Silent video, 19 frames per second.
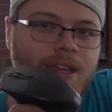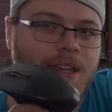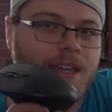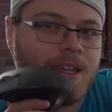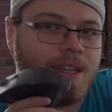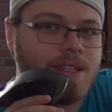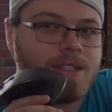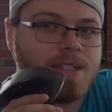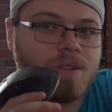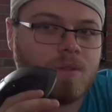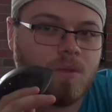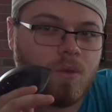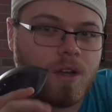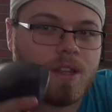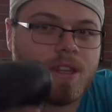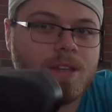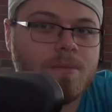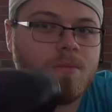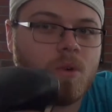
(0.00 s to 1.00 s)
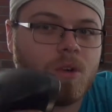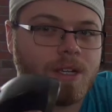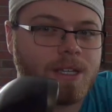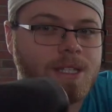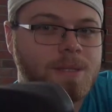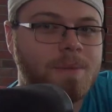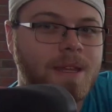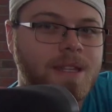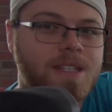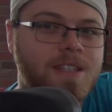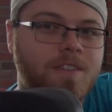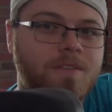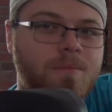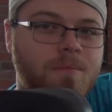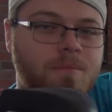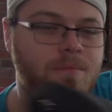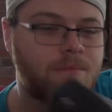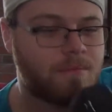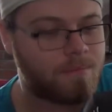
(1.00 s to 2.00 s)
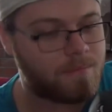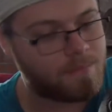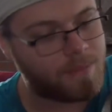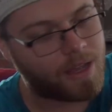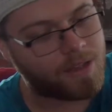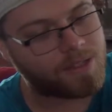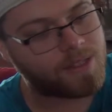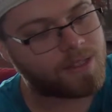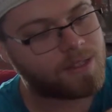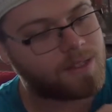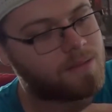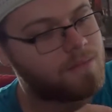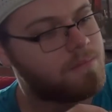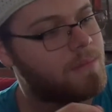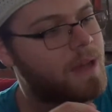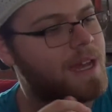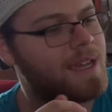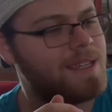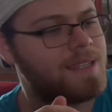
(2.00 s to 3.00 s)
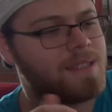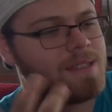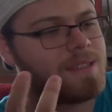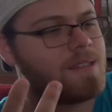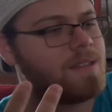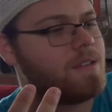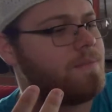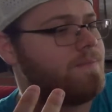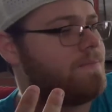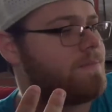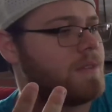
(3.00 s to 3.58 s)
It's one of the more expensive mice.